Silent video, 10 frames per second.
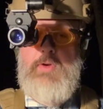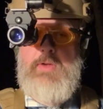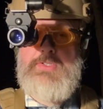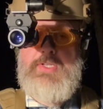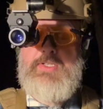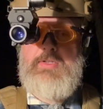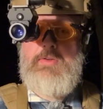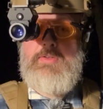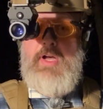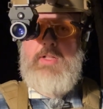around
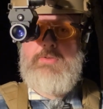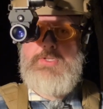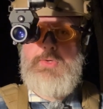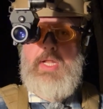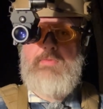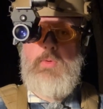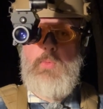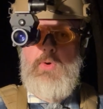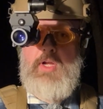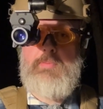$600, you can have a
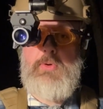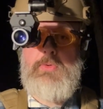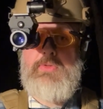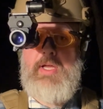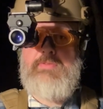workable night